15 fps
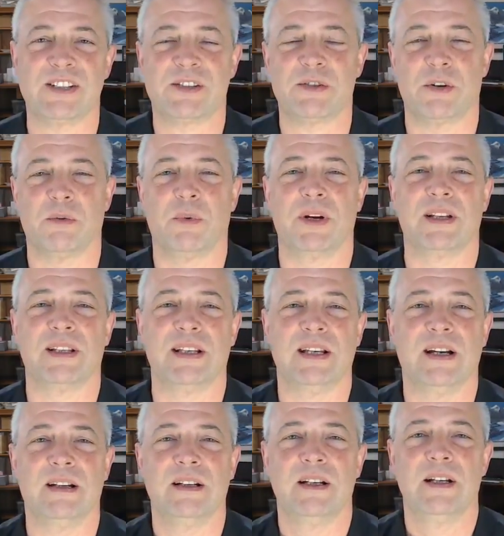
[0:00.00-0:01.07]
sort of one of the
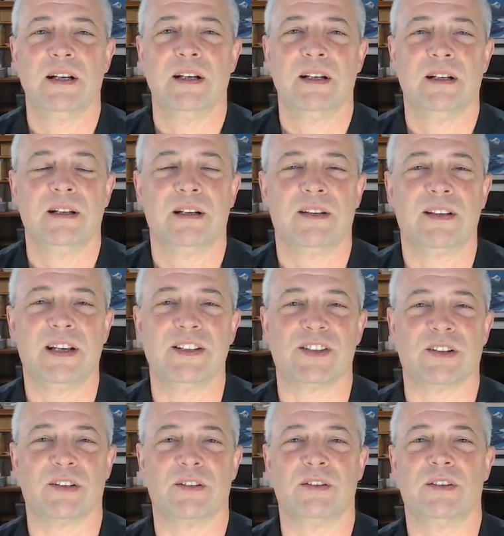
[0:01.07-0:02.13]
things
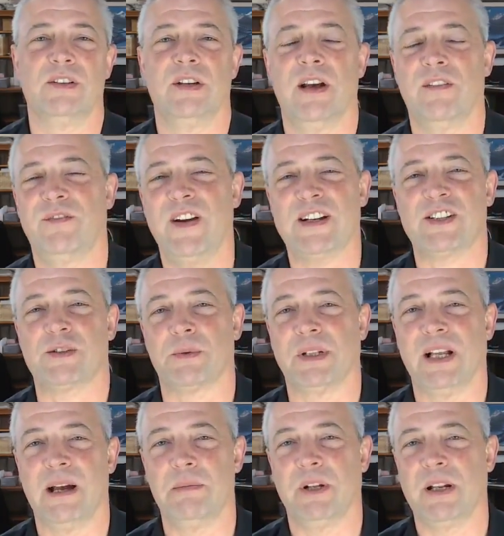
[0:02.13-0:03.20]
that affects the
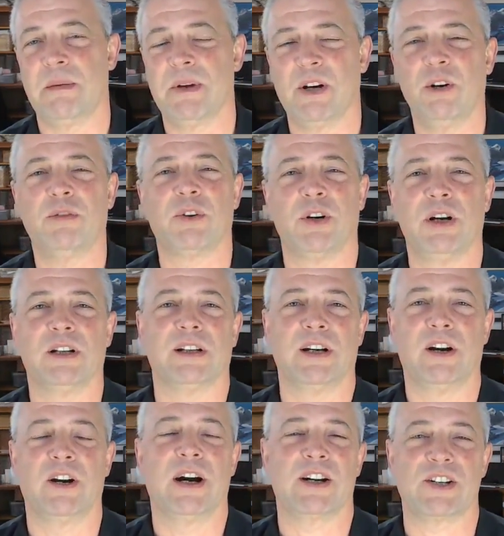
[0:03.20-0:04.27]
reliability, but overall they are
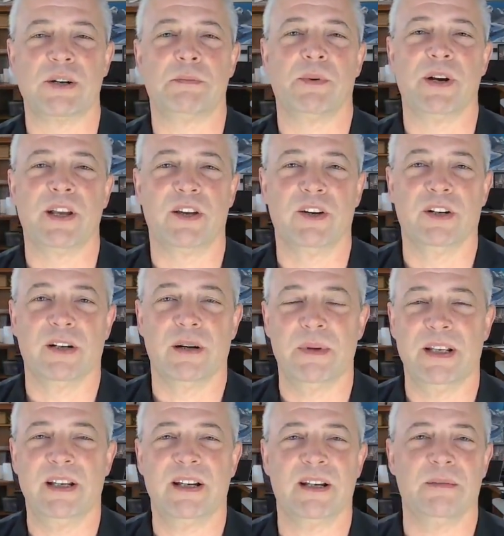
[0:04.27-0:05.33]
actually pretty good. I mean, you
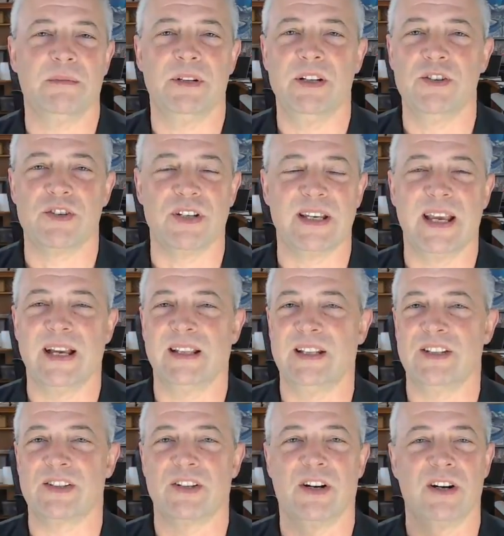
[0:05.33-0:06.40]
can usually get these
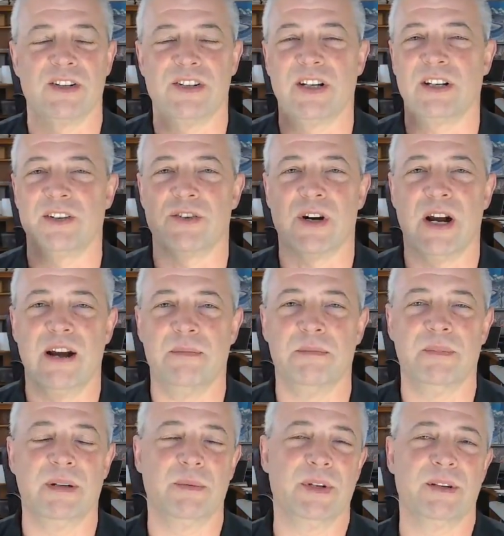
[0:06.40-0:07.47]
cars, you can drive them
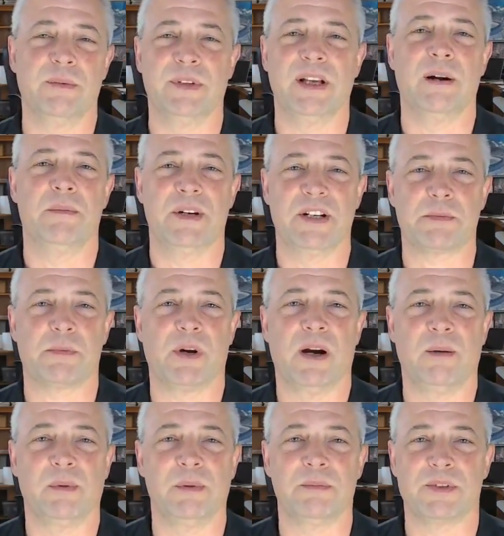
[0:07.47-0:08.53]
without much
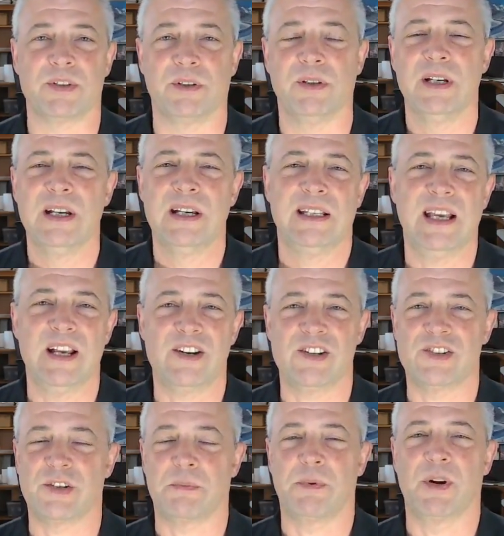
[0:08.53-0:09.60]
problem. So the engines are
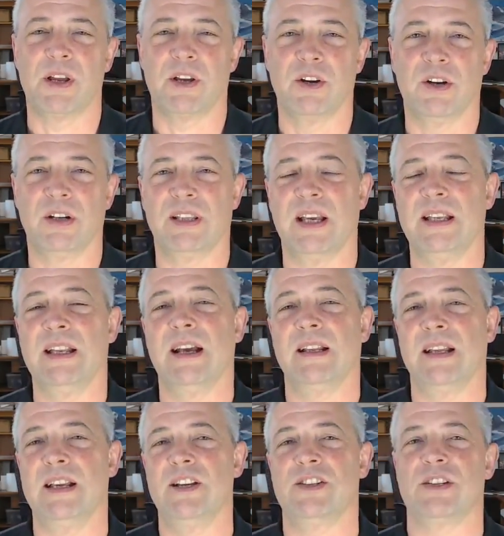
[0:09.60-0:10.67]
pretty good. They
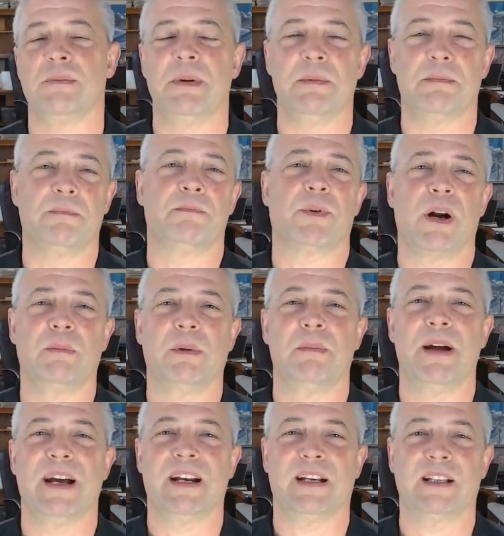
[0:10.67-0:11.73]
used to be
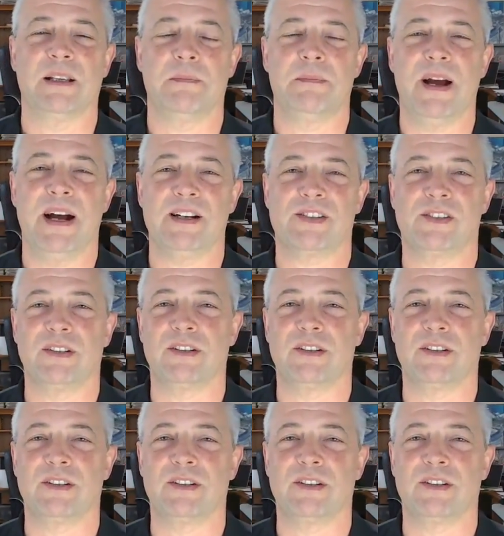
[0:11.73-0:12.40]
problematic in the past. I